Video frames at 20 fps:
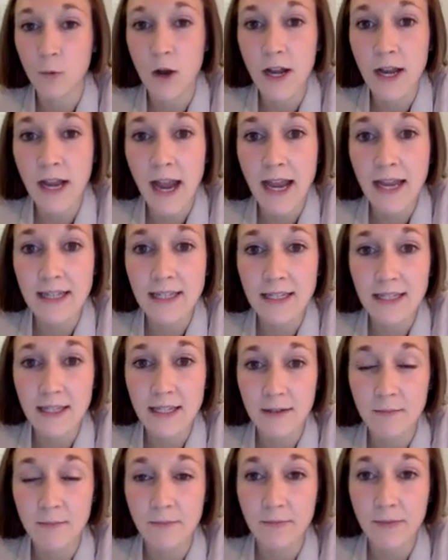1
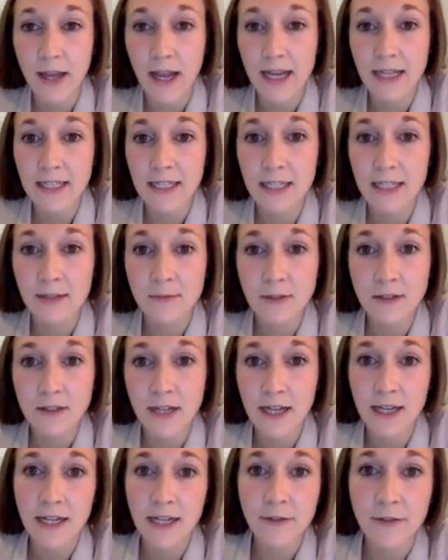ATM, ATM
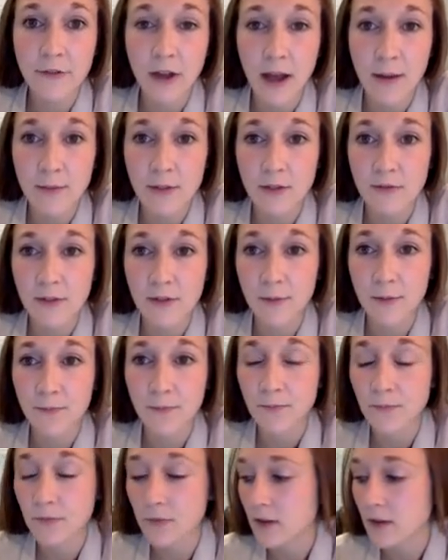standing for atmosphere.
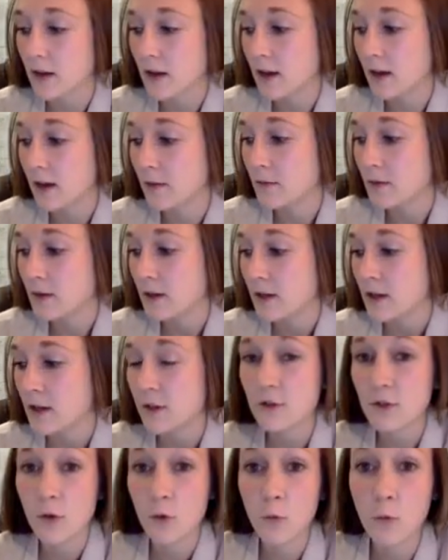
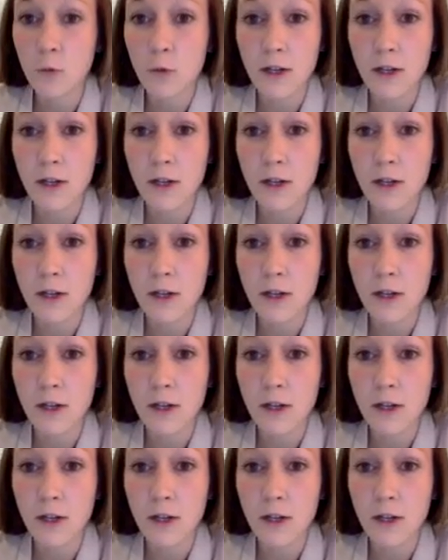So